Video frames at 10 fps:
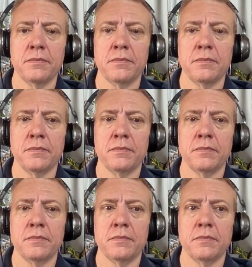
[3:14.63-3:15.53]

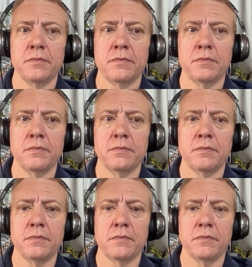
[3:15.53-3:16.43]

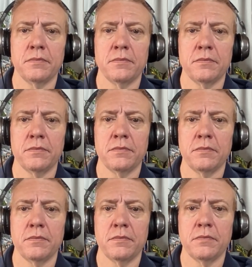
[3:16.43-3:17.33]

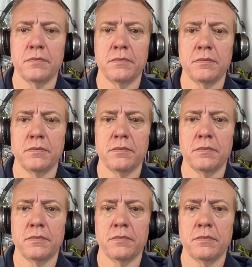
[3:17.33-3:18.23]

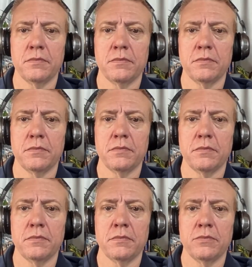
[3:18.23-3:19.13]

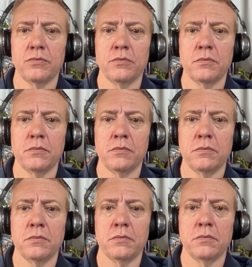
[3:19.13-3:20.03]

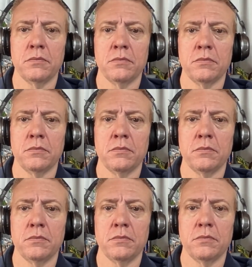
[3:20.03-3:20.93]

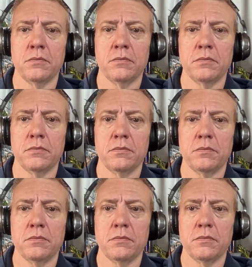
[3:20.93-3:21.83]

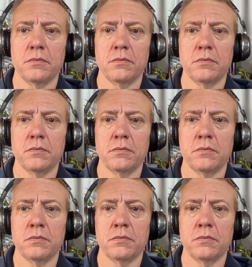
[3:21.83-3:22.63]
The person shown says nothing.